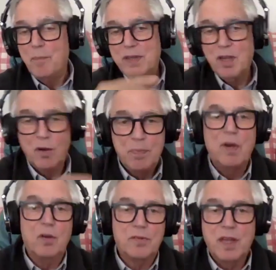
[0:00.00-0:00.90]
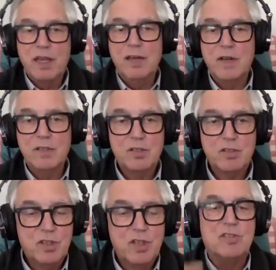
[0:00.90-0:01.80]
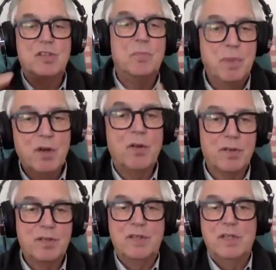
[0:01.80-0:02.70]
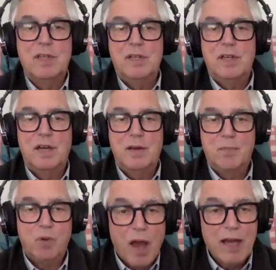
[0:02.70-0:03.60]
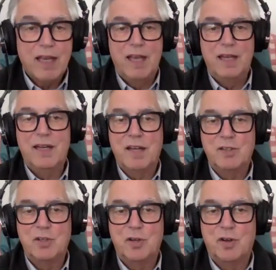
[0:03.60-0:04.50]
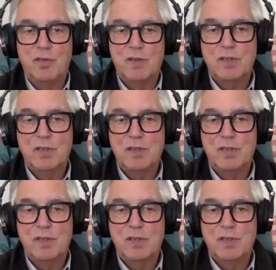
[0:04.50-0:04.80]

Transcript: But they're built. They have a system built, uh, predicated on turnover.